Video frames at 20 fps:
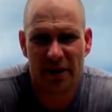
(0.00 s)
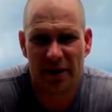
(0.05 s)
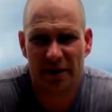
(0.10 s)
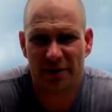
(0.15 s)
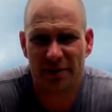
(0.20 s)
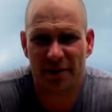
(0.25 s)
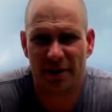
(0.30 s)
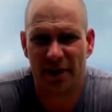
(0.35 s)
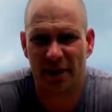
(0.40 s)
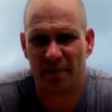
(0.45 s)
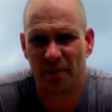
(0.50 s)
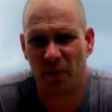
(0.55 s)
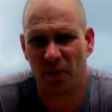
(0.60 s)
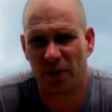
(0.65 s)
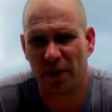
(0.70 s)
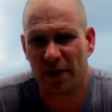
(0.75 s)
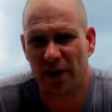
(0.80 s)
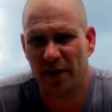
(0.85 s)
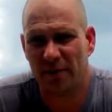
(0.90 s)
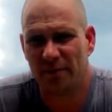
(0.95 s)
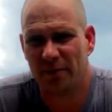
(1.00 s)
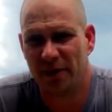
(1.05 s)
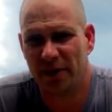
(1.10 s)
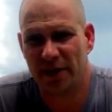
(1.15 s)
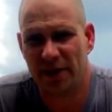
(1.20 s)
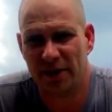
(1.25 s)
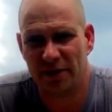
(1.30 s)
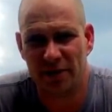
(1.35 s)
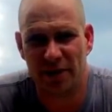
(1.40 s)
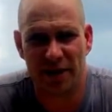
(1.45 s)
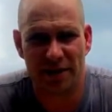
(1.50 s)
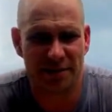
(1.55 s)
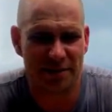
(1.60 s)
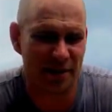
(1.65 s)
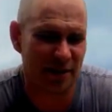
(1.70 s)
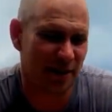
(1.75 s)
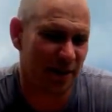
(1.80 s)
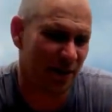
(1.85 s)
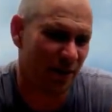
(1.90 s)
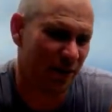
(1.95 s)
until you get more comfy. And then next
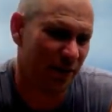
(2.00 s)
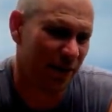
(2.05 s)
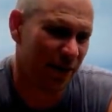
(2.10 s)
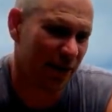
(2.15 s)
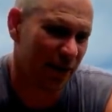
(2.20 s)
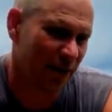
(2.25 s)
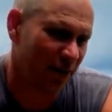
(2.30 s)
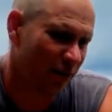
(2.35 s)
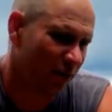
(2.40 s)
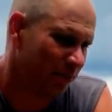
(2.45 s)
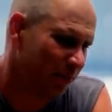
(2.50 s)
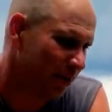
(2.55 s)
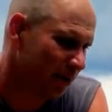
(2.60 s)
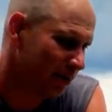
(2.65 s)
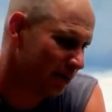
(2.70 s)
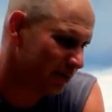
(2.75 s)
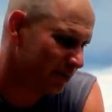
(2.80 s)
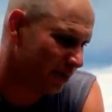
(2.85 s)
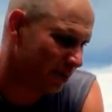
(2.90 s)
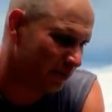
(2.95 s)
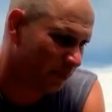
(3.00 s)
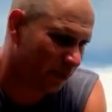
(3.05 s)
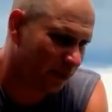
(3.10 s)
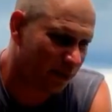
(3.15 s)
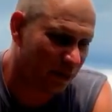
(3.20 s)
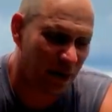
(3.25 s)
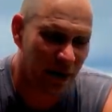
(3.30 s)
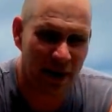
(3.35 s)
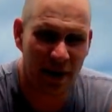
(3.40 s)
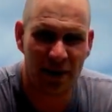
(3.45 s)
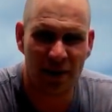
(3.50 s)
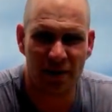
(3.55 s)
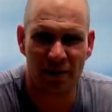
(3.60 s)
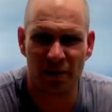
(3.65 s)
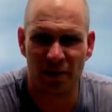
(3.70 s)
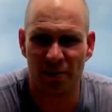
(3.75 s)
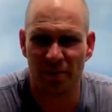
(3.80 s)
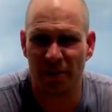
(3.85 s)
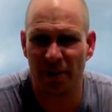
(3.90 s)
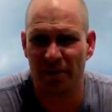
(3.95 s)
thing you know, you're getting a little bit steeper ground, a
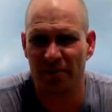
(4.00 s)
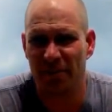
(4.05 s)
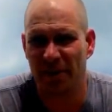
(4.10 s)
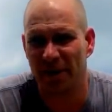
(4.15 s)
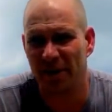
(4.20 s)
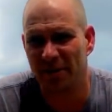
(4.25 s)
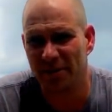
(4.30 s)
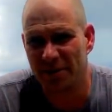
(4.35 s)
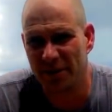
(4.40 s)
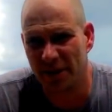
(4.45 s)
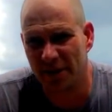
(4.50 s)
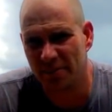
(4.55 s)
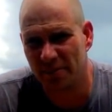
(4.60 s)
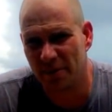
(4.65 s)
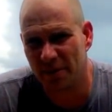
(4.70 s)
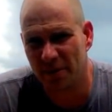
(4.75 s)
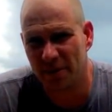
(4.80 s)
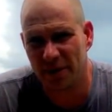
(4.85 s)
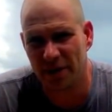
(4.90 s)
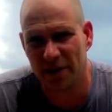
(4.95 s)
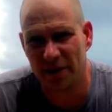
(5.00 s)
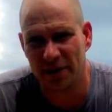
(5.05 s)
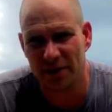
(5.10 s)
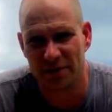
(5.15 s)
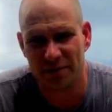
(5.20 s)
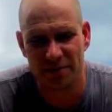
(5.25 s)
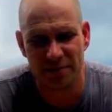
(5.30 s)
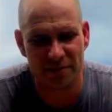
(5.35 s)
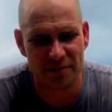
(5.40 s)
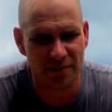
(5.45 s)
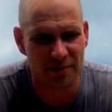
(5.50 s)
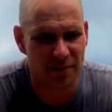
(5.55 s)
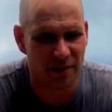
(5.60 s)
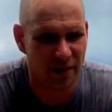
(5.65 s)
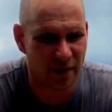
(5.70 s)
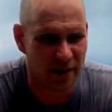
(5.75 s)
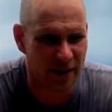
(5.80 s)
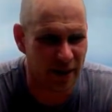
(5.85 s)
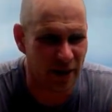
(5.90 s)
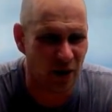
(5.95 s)
little bit bigger timber, and then
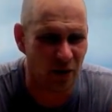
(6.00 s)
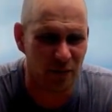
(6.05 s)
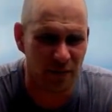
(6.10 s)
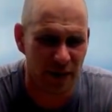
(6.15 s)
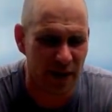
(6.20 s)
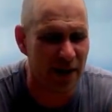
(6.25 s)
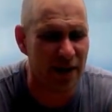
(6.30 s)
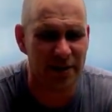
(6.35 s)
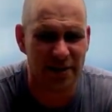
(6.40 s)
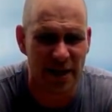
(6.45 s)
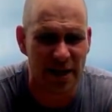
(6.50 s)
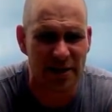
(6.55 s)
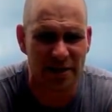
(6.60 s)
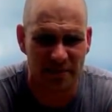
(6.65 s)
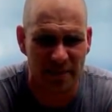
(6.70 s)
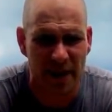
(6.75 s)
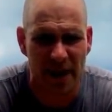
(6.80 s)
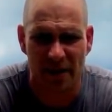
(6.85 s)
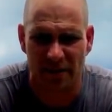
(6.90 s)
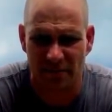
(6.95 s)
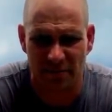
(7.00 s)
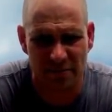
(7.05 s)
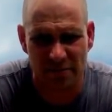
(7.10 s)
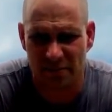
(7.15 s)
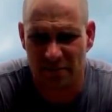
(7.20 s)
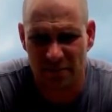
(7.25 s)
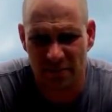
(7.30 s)
it takes about,